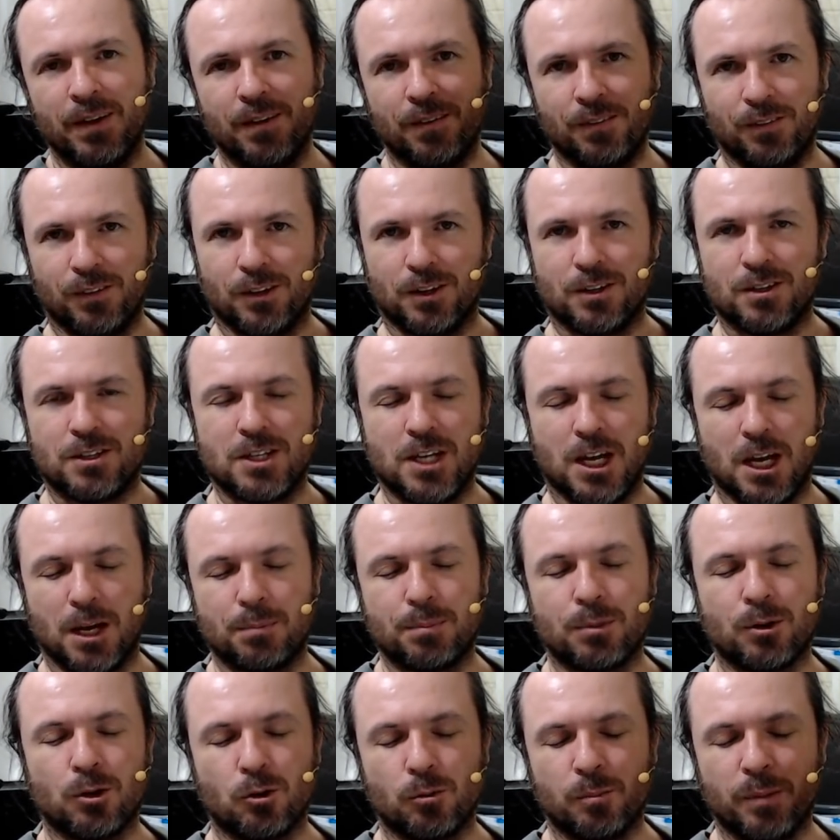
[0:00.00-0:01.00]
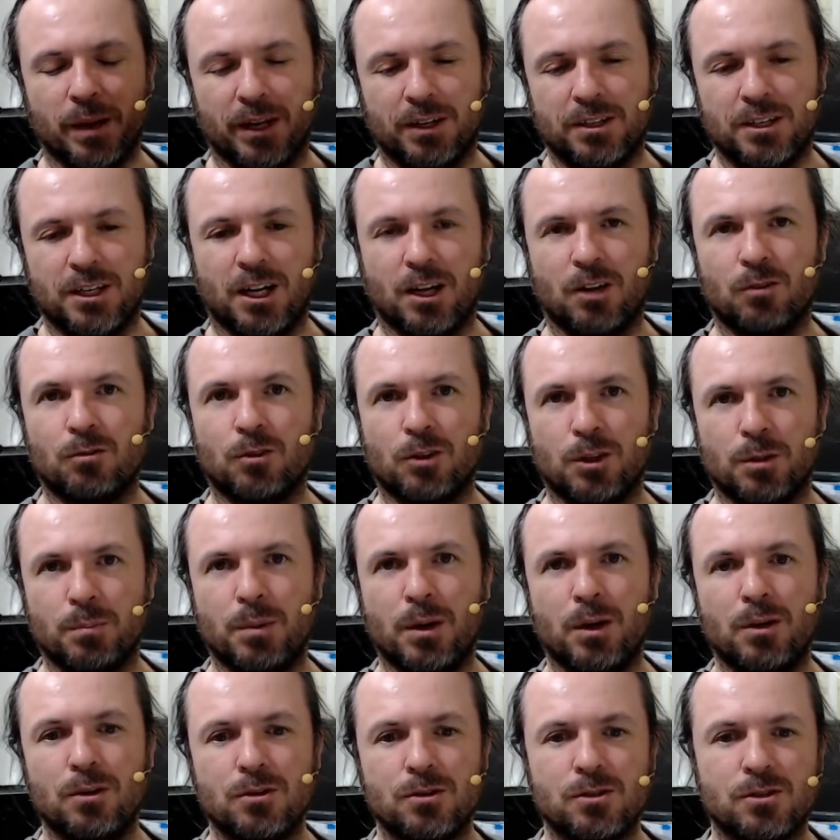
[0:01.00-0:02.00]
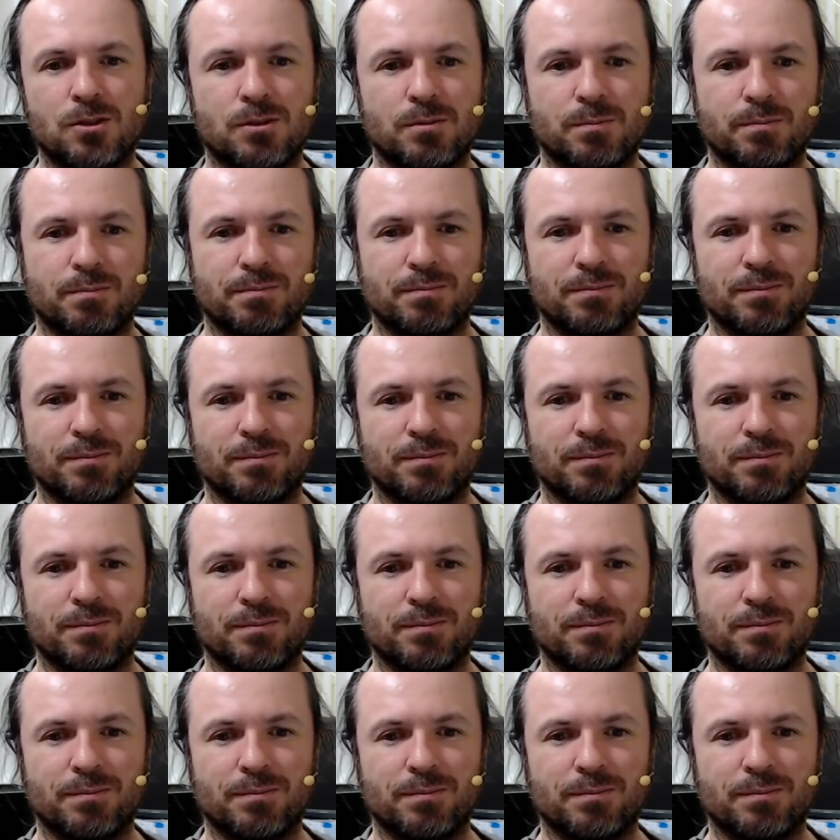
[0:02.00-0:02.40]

then tamp it all back down with the post.